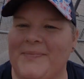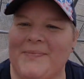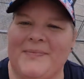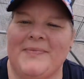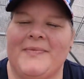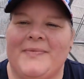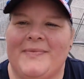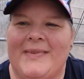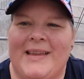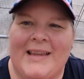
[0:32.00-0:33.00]

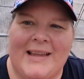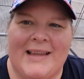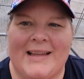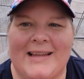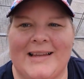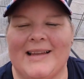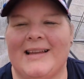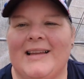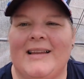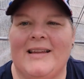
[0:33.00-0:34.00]

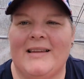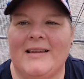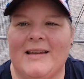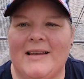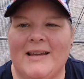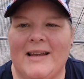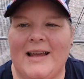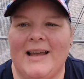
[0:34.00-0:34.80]
(silence)